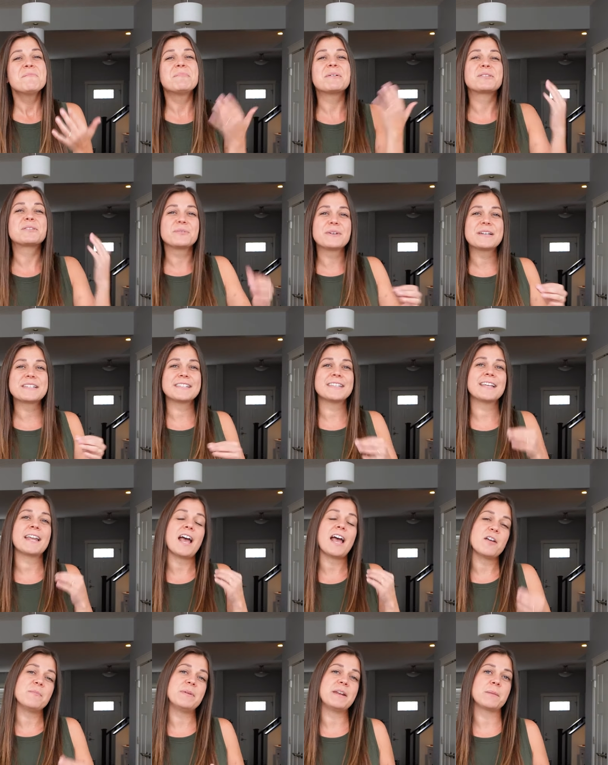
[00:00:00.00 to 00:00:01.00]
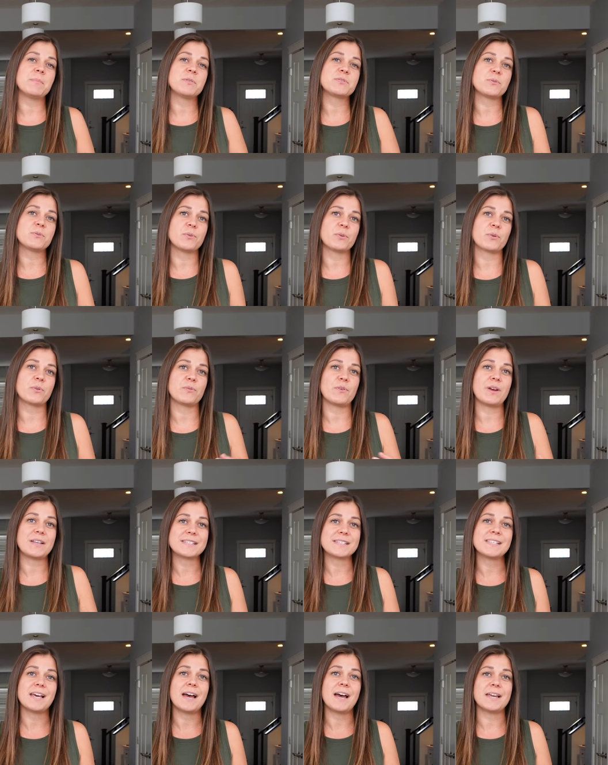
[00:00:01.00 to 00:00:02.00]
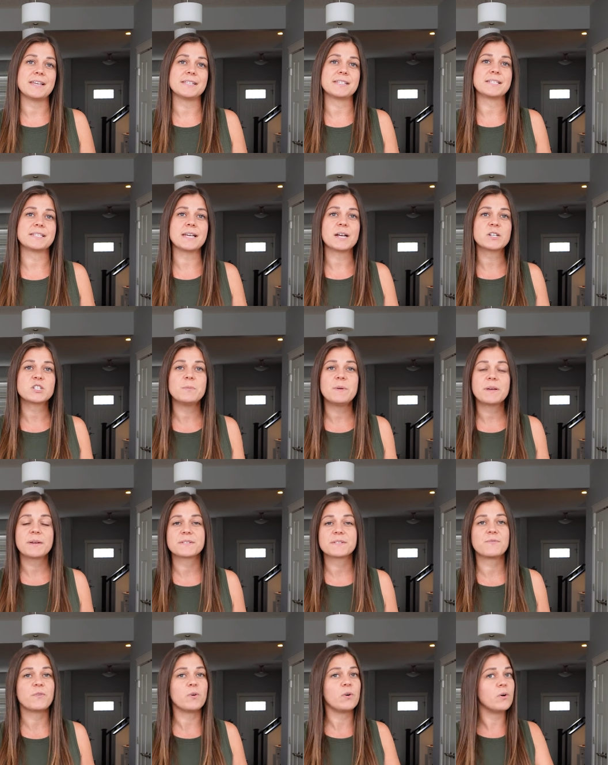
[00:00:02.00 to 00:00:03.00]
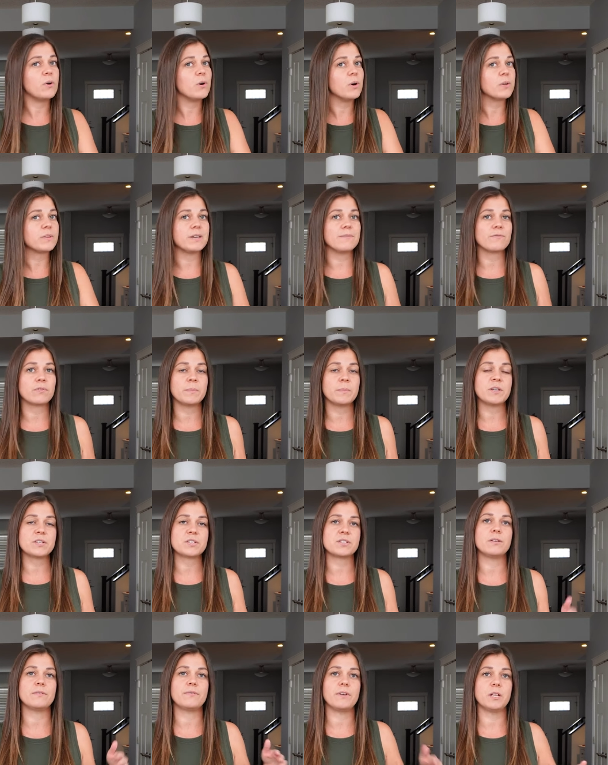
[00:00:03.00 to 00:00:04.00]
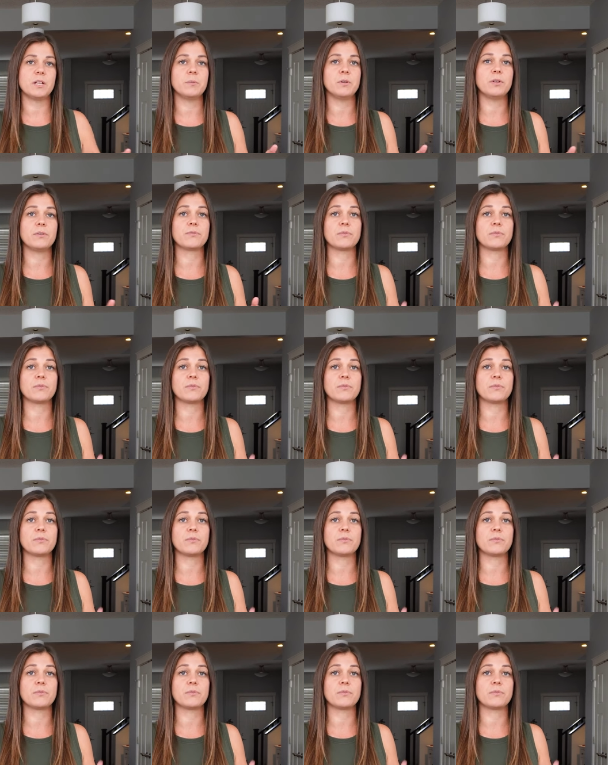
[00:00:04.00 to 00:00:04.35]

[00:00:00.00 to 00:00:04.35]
But the reason that I've been able to order the right size is actually because of all the information available